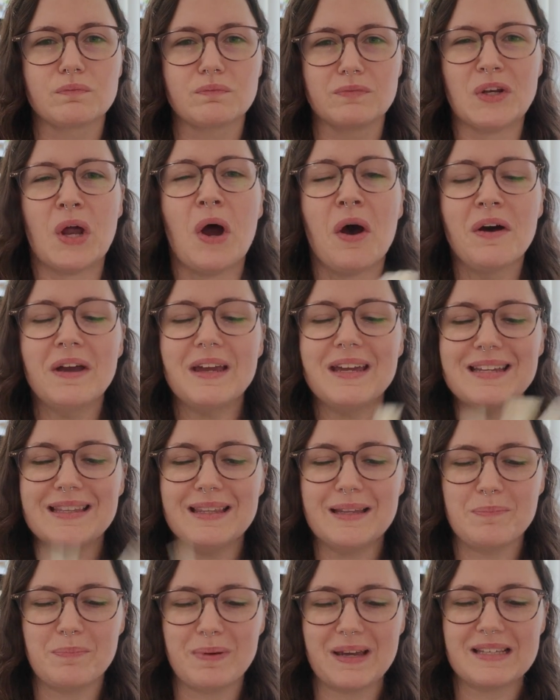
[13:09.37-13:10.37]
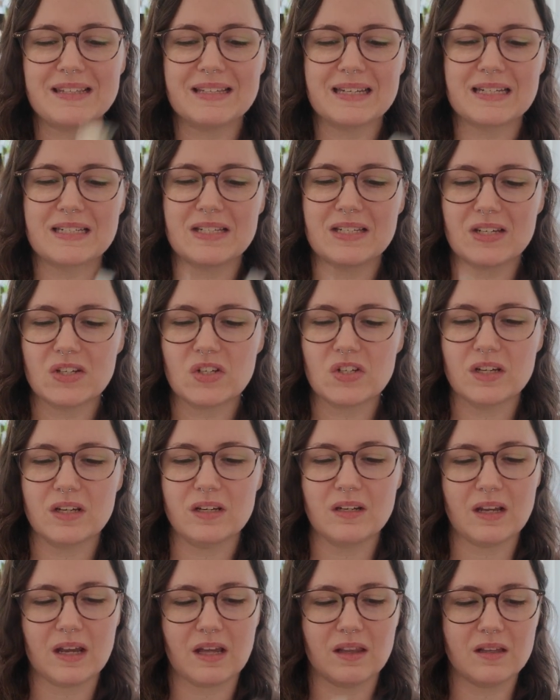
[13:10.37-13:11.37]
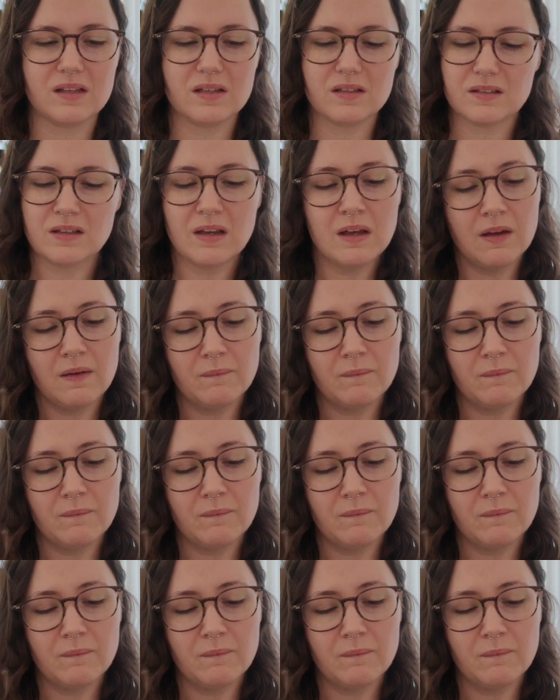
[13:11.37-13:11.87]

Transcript: not in the best condition, and there's